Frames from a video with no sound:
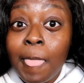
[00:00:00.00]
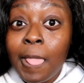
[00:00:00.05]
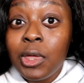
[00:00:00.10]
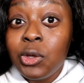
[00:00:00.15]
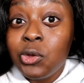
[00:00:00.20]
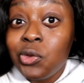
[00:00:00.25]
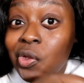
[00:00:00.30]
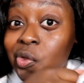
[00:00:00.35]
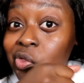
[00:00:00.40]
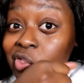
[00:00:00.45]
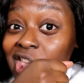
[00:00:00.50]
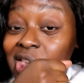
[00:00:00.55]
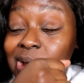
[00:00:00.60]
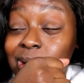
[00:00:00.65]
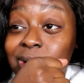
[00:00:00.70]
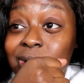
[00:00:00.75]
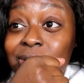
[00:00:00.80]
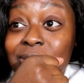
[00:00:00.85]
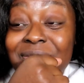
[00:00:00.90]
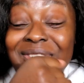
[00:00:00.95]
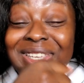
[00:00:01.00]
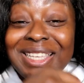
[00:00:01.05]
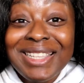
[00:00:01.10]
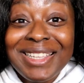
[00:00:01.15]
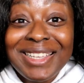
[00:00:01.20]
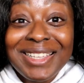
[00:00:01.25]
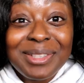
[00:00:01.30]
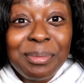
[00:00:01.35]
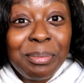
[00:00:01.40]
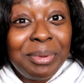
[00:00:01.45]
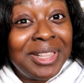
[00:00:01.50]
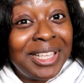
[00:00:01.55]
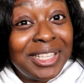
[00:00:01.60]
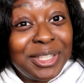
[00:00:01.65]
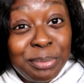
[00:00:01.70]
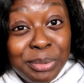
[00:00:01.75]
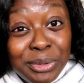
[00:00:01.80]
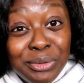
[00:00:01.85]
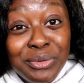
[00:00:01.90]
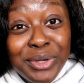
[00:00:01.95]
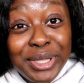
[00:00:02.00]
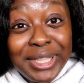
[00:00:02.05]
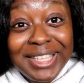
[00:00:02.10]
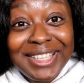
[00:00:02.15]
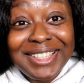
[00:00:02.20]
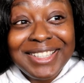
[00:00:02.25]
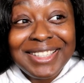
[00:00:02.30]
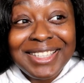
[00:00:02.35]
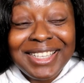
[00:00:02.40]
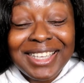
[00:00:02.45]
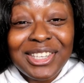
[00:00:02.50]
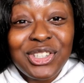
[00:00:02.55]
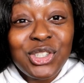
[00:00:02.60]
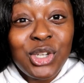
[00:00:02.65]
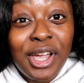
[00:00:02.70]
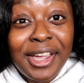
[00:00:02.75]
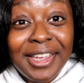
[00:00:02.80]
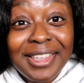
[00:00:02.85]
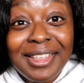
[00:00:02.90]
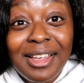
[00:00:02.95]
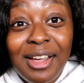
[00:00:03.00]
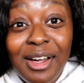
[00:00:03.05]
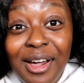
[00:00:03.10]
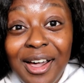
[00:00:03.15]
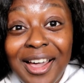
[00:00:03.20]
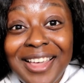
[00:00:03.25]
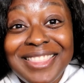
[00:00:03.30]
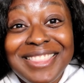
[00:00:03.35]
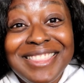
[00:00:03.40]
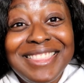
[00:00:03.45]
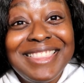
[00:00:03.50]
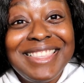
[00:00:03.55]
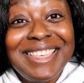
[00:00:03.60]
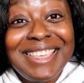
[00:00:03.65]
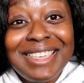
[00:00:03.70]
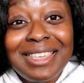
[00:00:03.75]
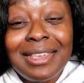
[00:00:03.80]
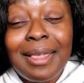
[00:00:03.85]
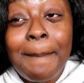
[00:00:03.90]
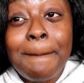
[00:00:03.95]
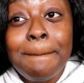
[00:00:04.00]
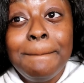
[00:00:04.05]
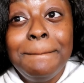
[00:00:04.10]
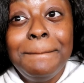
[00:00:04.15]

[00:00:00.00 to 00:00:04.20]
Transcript: you know they will feel it but let's be realistic china are the